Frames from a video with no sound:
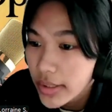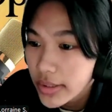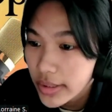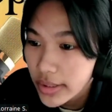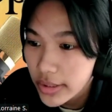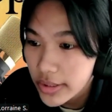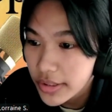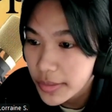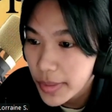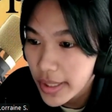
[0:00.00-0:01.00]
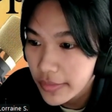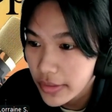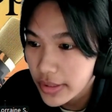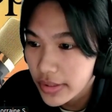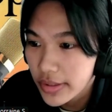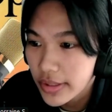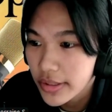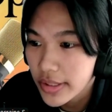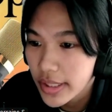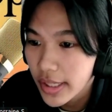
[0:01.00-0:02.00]
Skinner's behaviorist
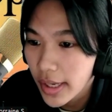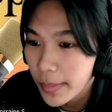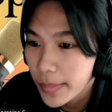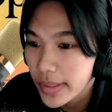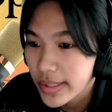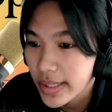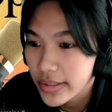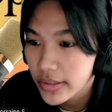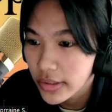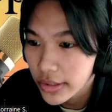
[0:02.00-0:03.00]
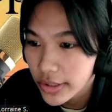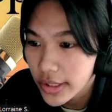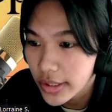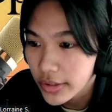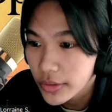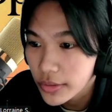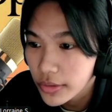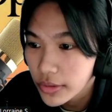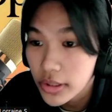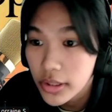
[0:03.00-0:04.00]
theory emphasizes learning
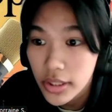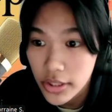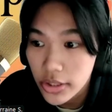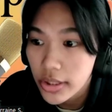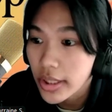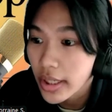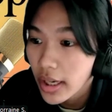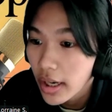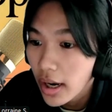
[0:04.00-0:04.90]
through conditioning.